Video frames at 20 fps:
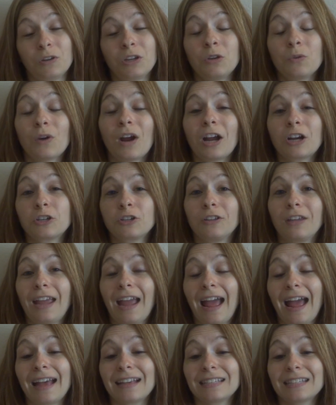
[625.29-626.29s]
were actually
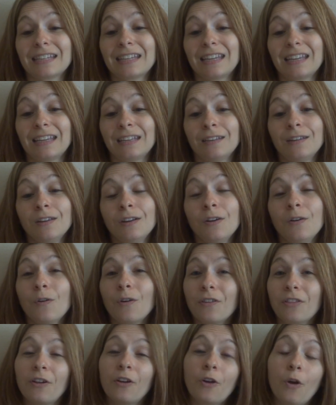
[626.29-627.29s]
asking,
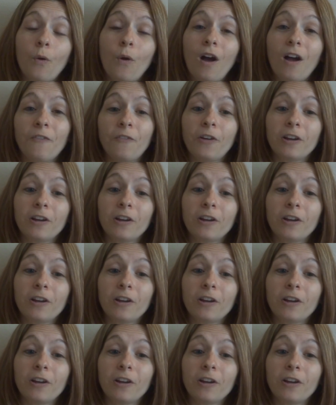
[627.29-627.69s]
or they'll go off